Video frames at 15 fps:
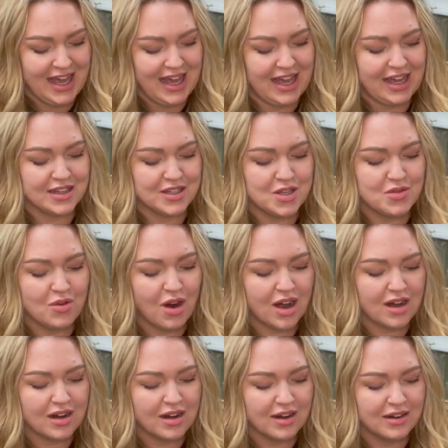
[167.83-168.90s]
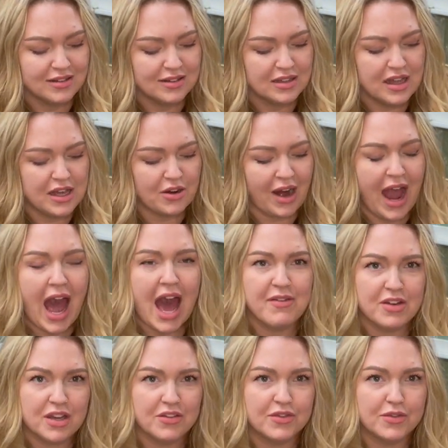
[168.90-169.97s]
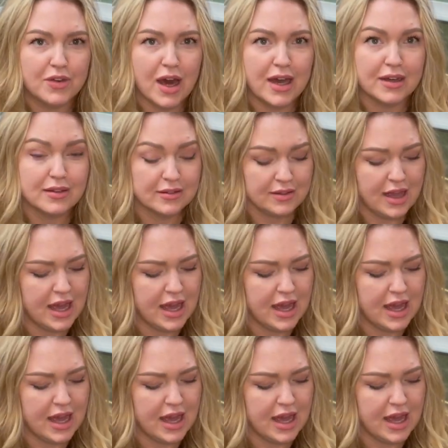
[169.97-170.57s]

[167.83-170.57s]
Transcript: Is you're having fun.